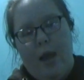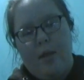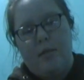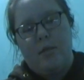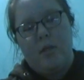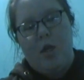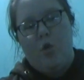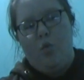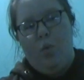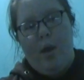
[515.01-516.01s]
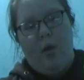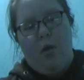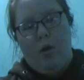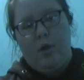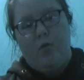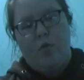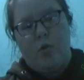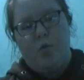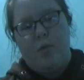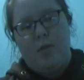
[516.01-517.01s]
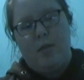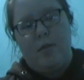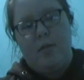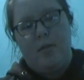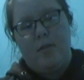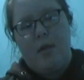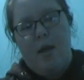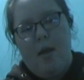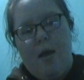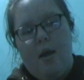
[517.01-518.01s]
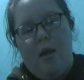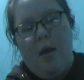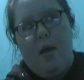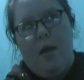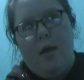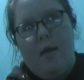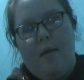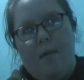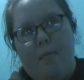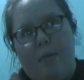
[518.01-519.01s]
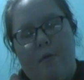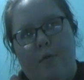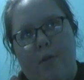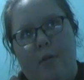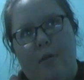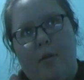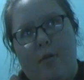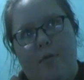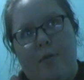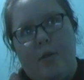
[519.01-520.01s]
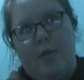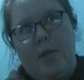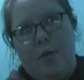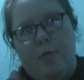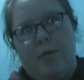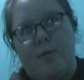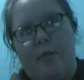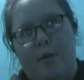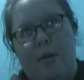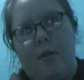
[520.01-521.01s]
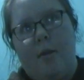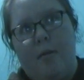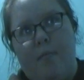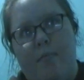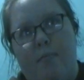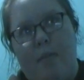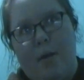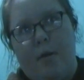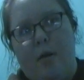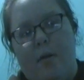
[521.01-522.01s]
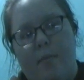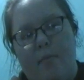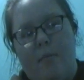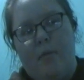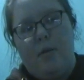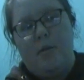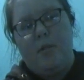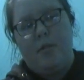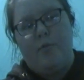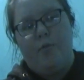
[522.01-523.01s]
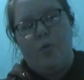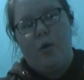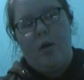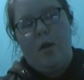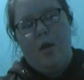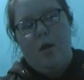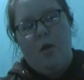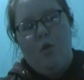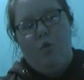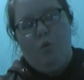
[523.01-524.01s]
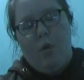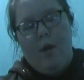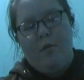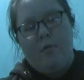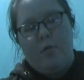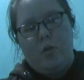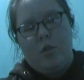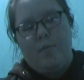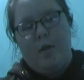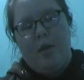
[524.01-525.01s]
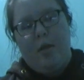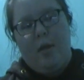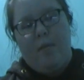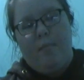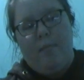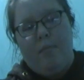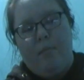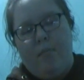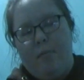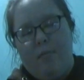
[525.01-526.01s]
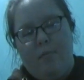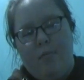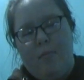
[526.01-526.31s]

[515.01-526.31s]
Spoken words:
he has a great arc the first three seasons. I felt like they could have continued his arc better in season four, rather than just making him,